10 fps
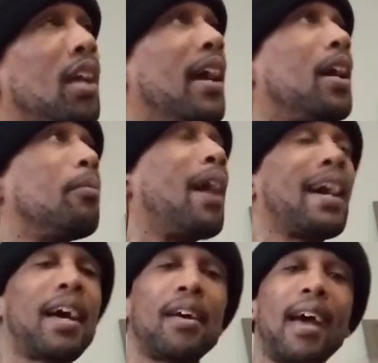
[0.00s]
Damn,
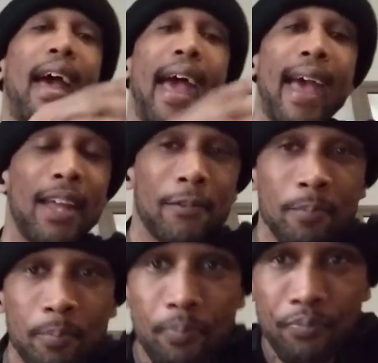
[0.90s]
I got a
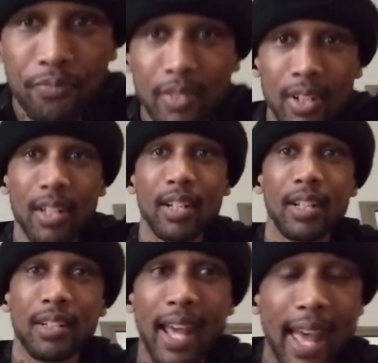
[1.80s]
hat
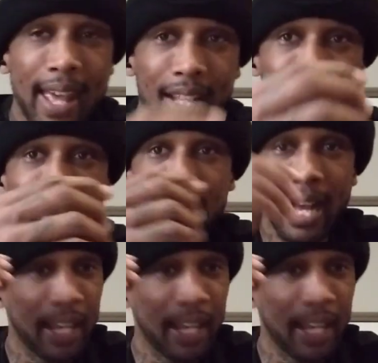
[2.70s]
that has